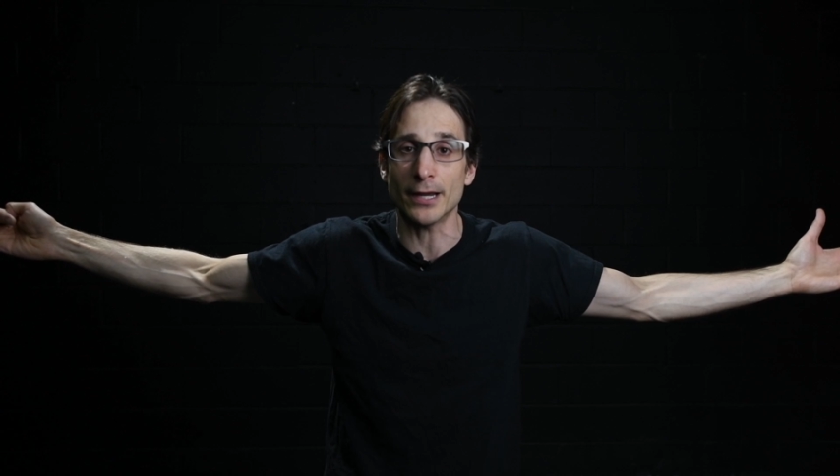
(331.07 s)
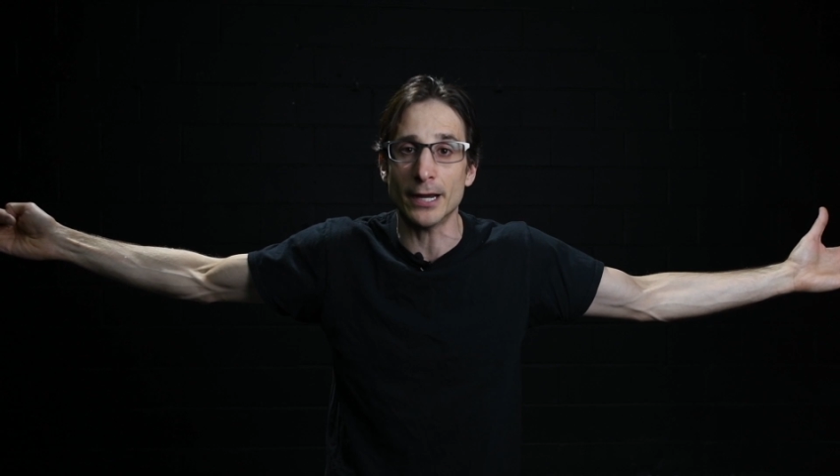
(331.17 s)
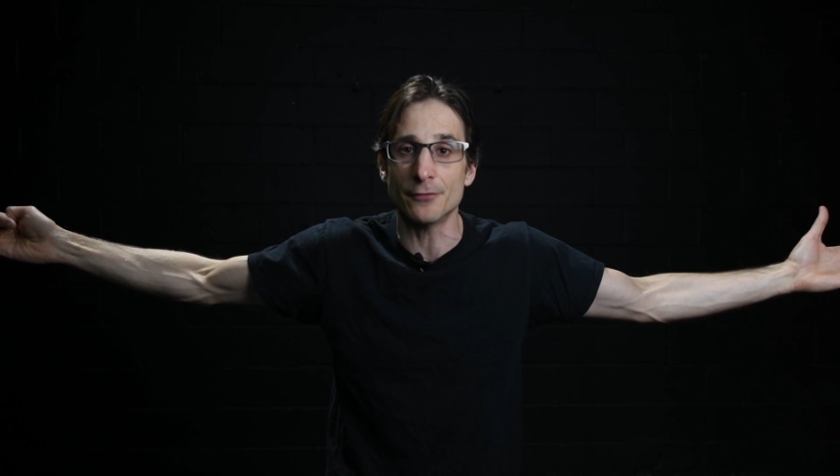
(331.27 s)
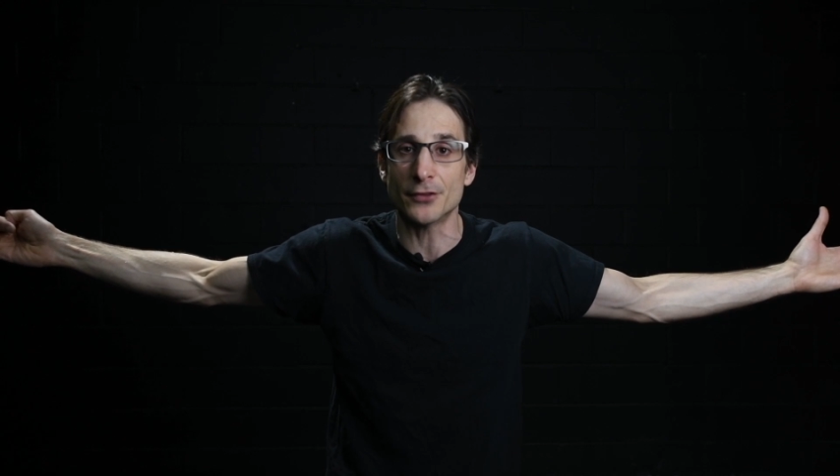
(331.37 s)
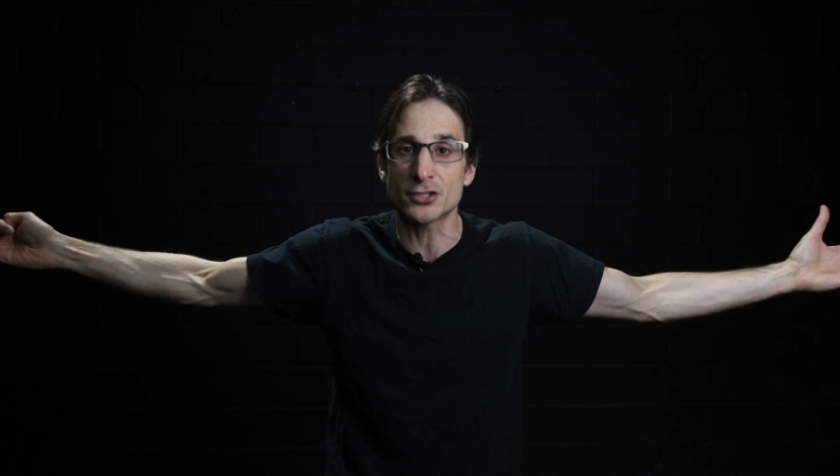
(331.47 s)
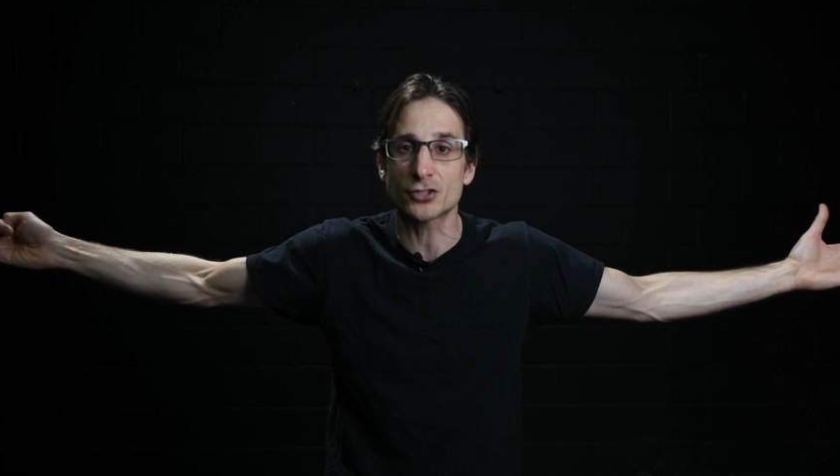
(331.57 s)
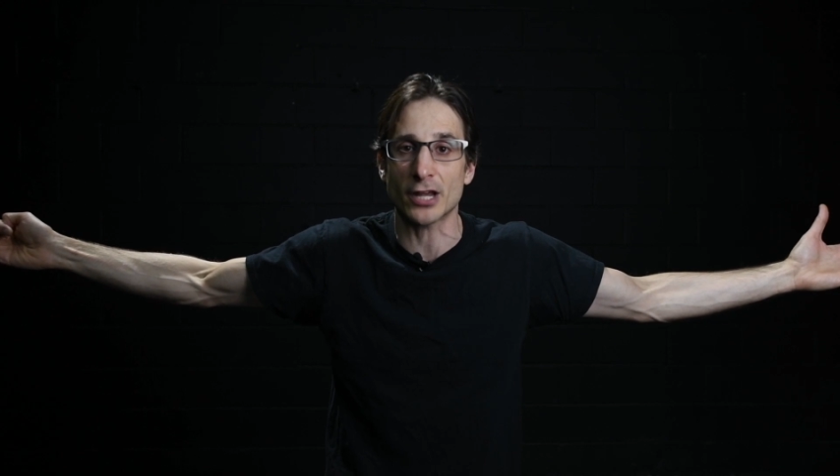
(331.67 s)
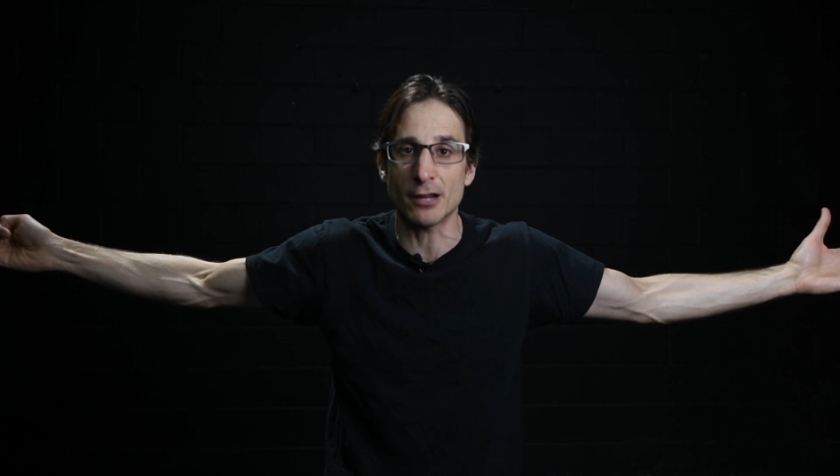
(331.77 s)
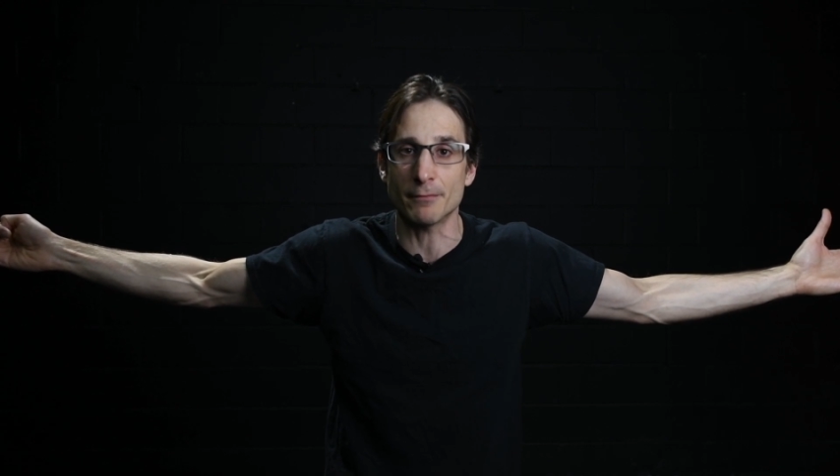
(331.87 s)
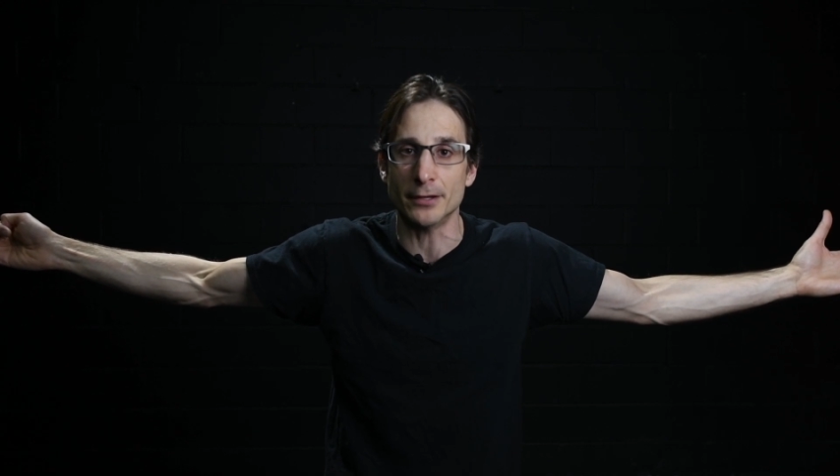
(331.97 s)
and this
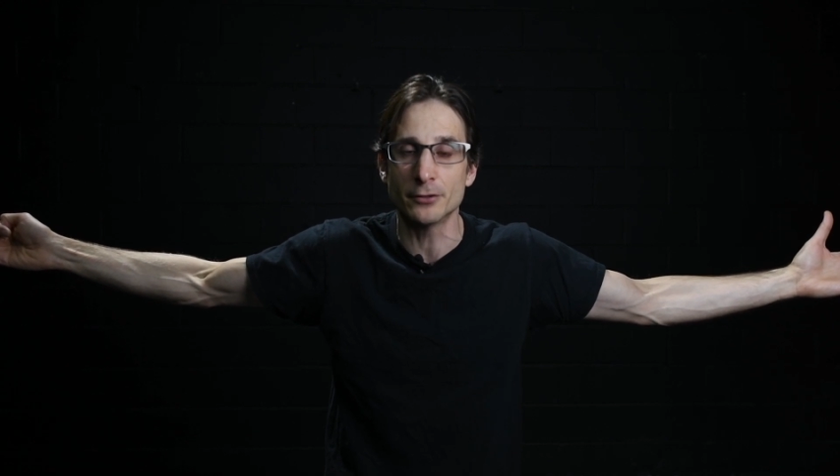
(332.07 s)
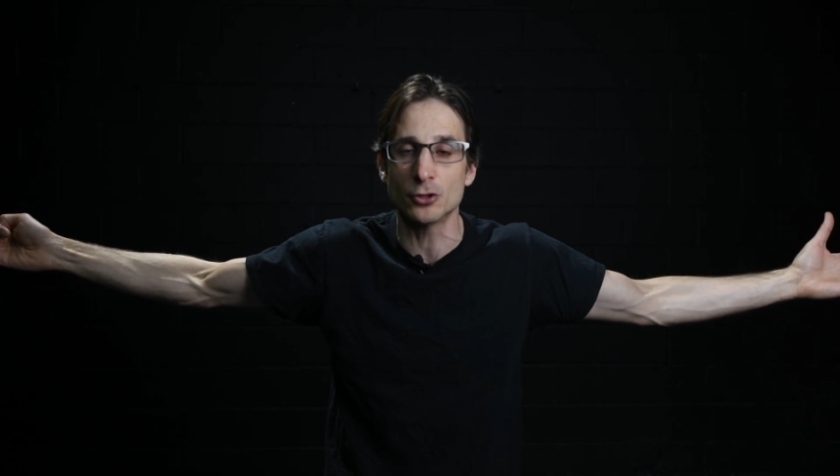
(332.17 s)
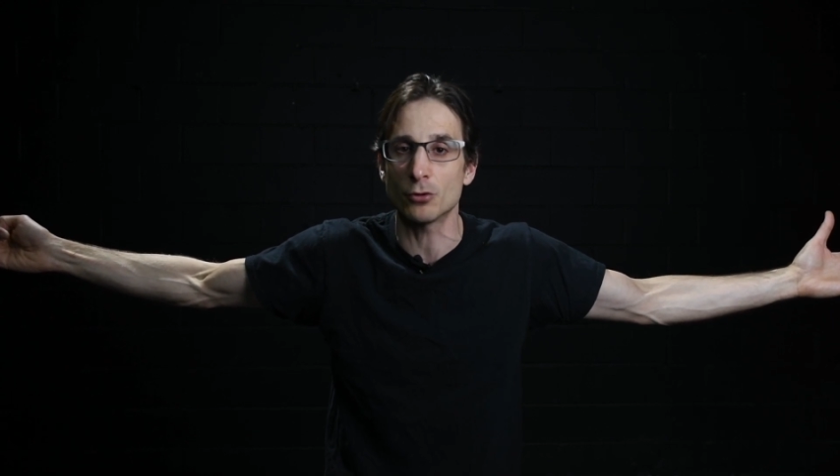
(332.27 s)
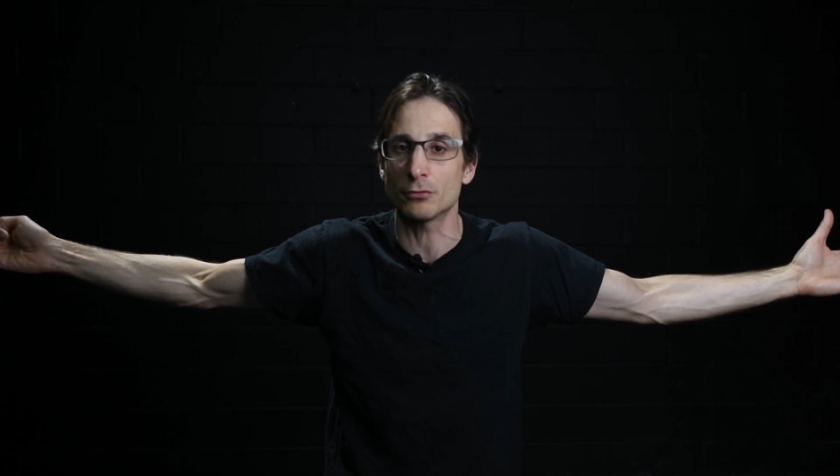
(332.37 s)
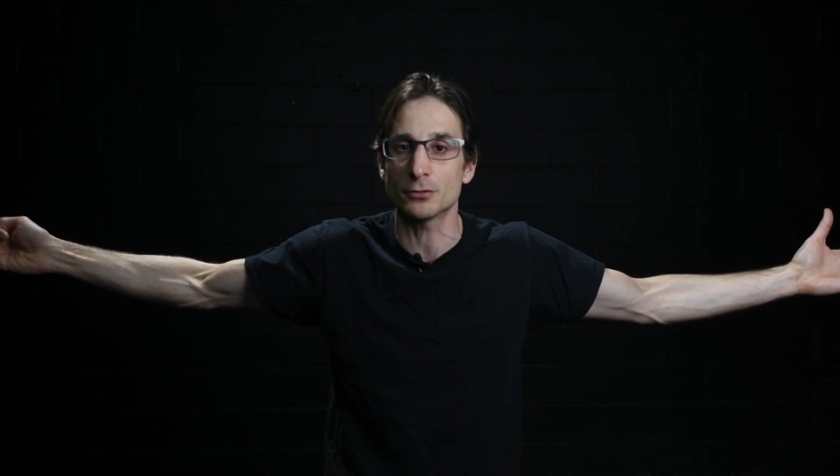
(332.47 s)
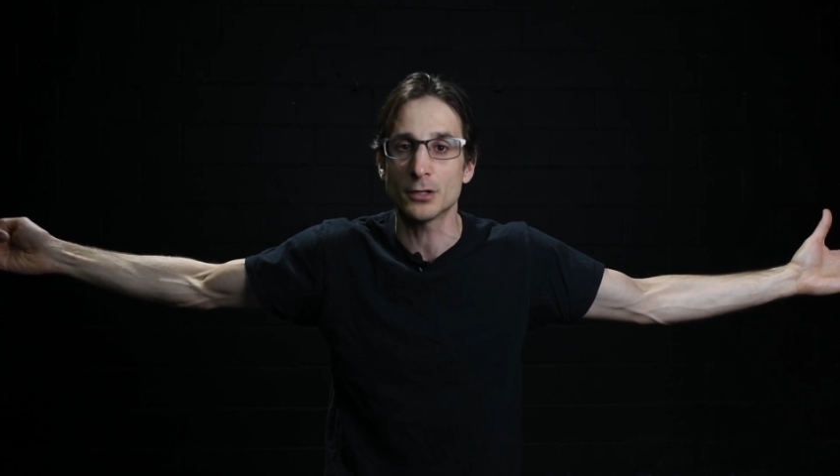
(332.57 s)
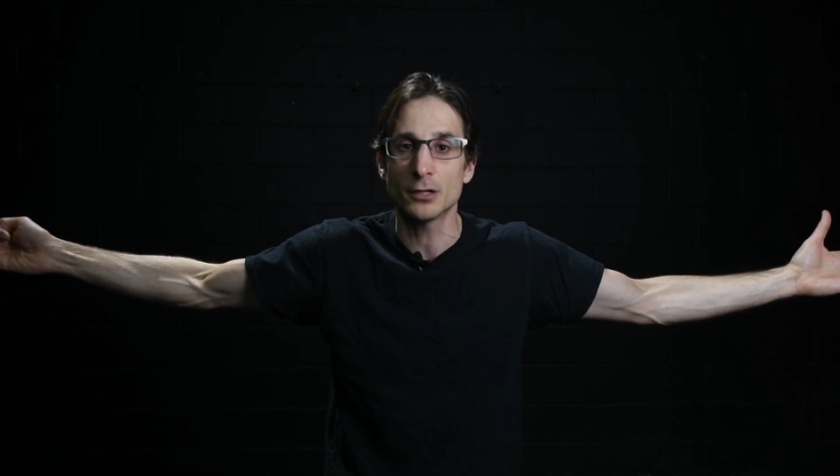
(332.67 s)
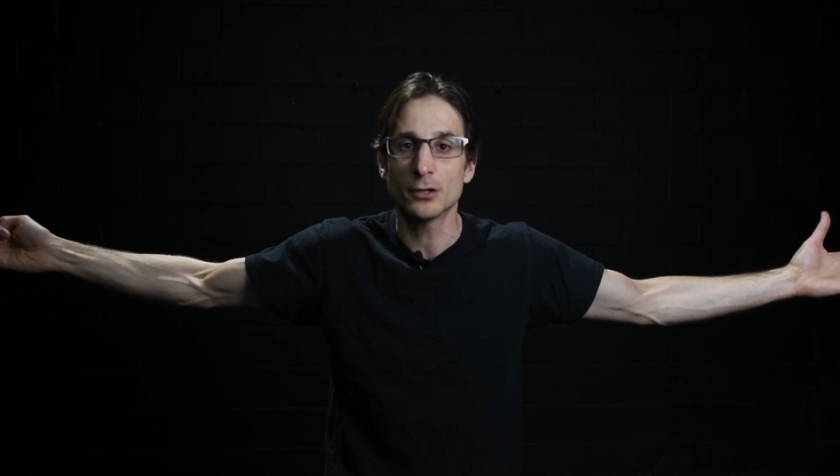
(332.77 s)
gentleman, who